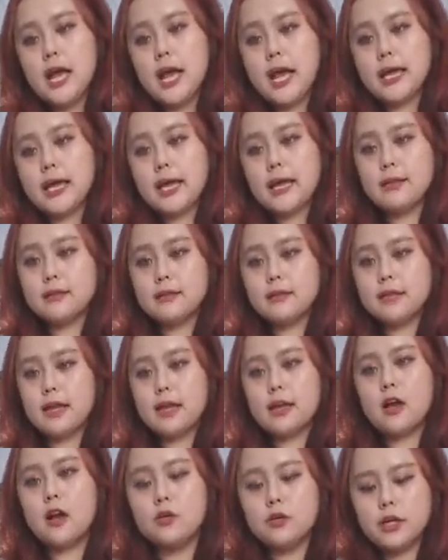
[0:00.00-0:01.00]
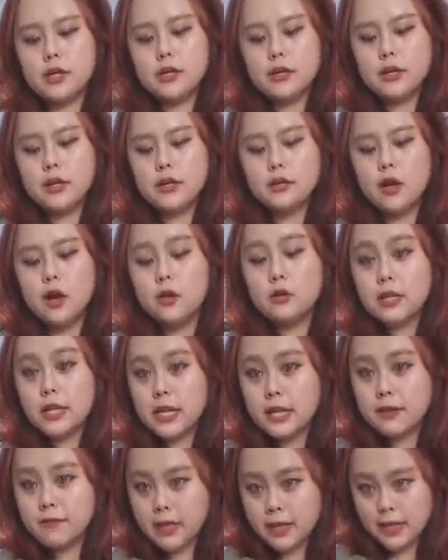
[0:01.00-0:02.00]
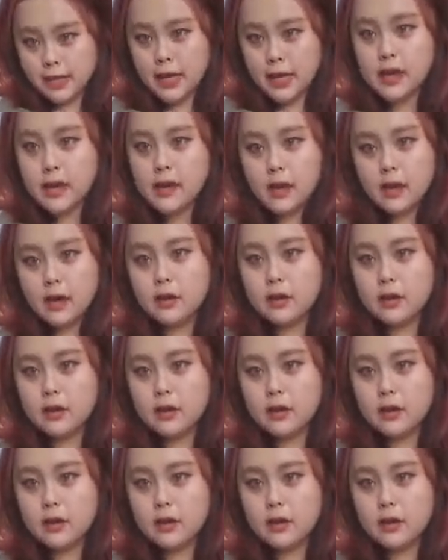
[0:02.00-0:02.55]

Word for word: I can not like holding it, holding even here,